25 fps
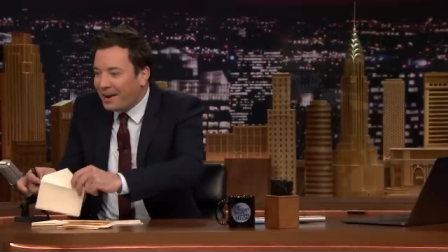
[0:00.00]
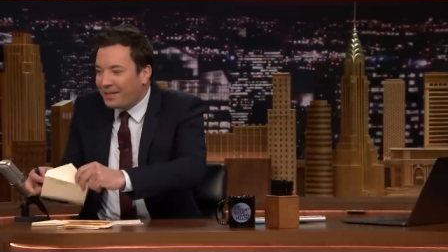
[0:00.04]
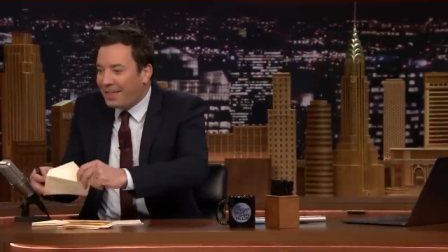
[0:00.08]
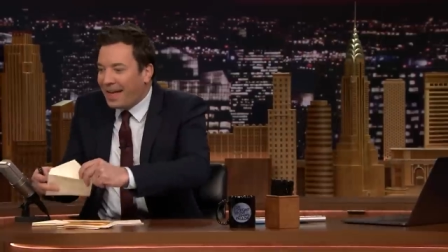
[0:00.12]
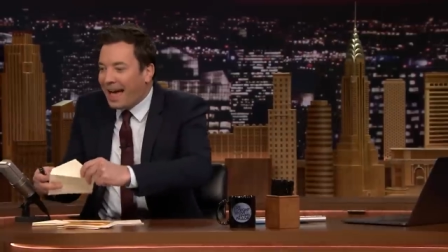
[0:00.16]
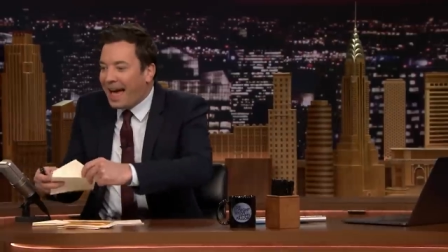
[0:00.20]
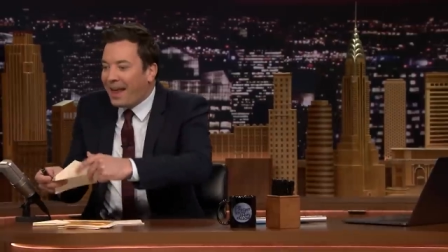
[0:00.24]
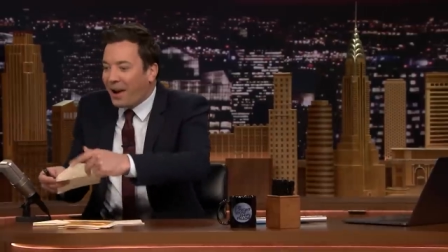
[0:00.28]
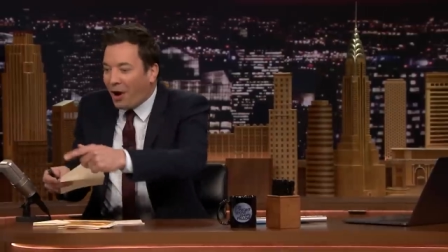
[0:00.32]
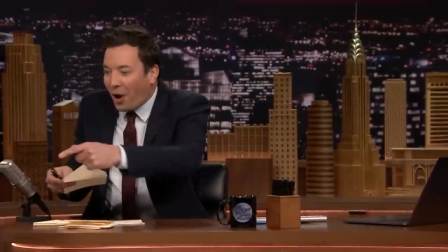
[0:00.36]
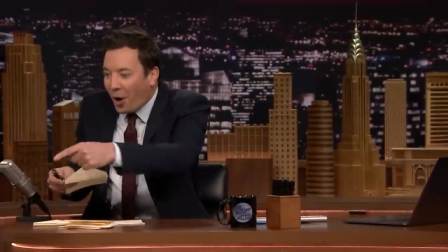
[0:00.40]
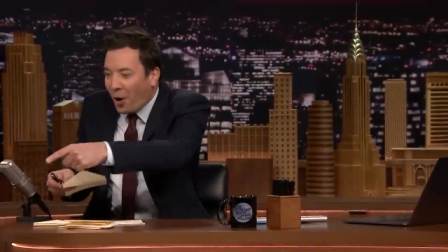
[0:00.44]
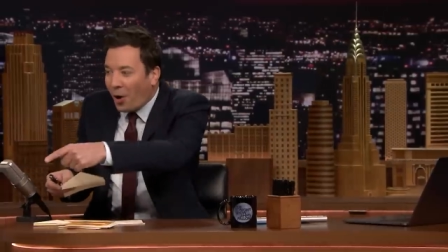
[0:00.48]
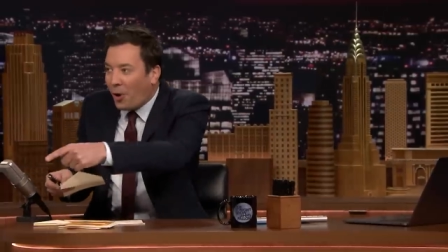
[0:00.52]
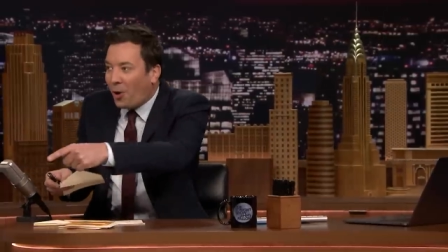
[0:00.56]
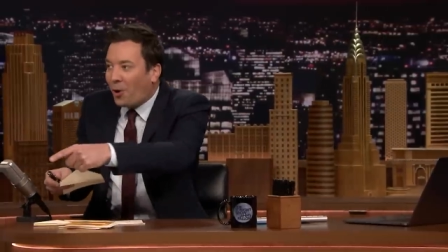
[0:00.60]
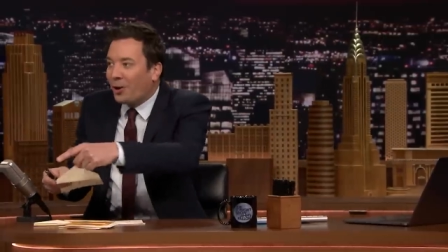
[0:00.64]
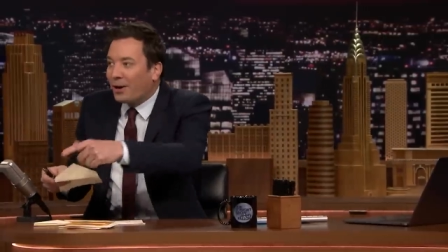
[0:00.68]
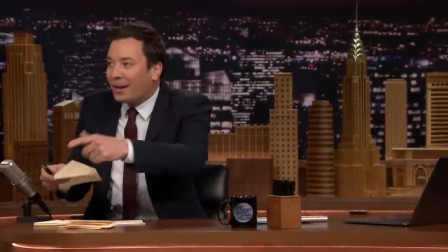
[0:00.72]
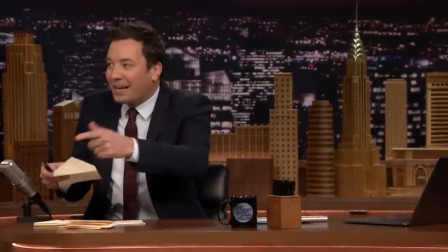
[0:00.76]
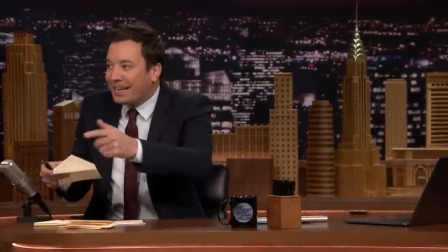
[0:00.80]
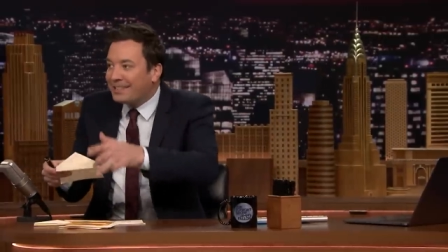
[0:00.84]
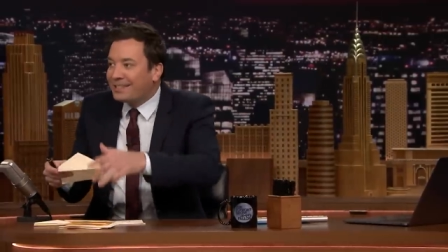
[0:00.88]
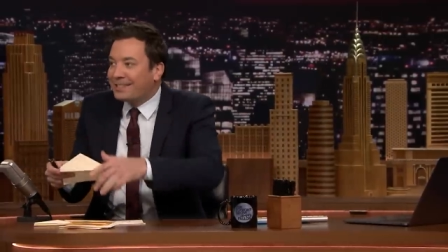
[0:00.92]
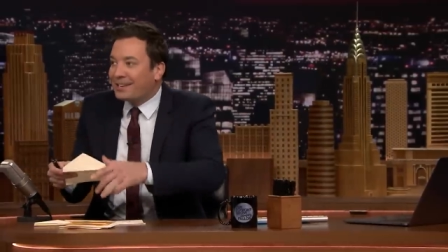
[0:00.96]
Right that there. hole
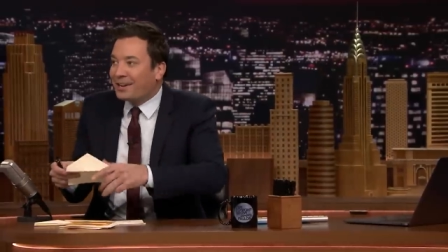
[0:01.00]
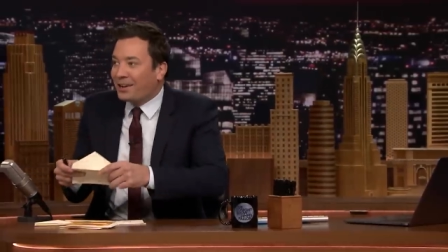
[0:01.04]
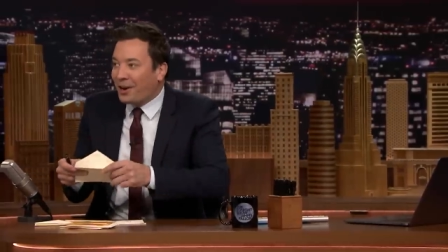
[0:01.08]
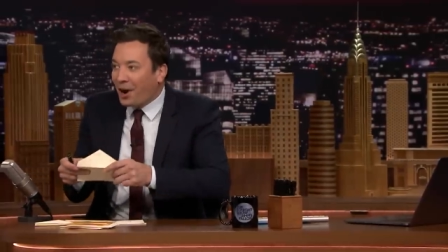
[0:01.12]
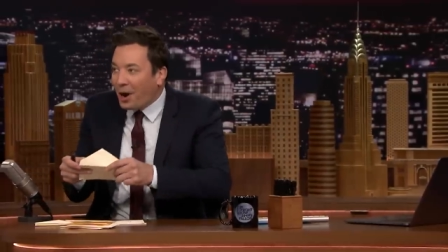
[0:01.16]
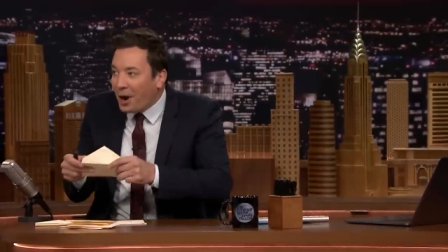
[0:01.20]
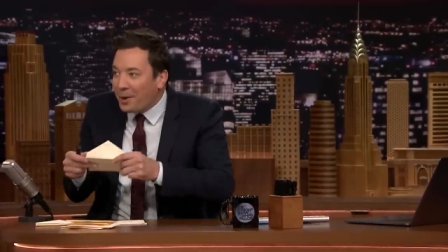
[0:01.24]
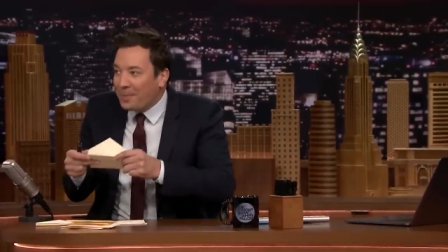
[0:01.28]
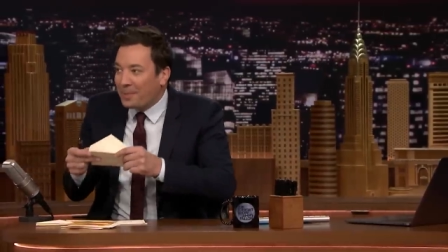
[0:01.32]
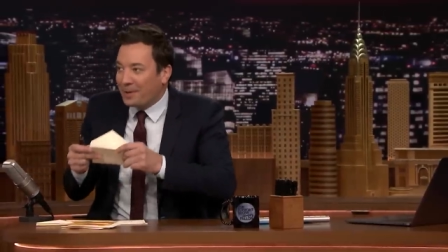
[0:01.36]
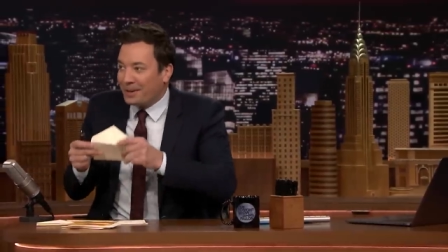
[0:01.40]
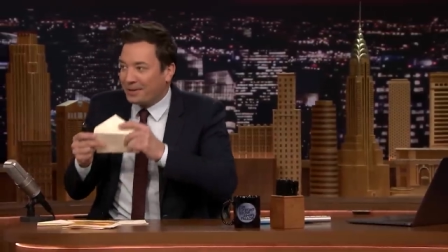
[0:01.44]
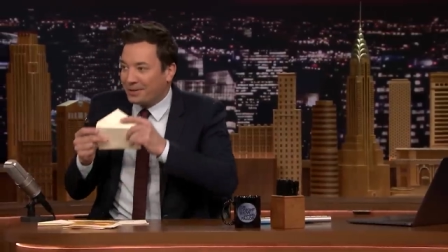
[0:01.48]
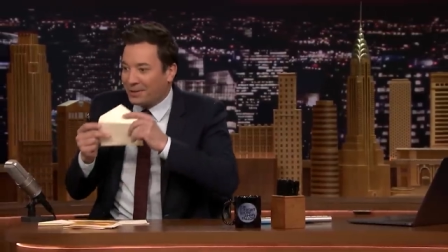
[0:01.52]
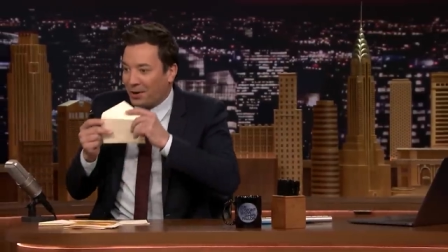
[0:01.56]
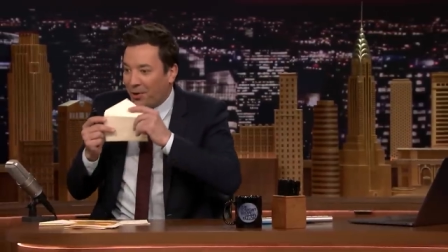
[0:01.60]
There's is the hole. garbage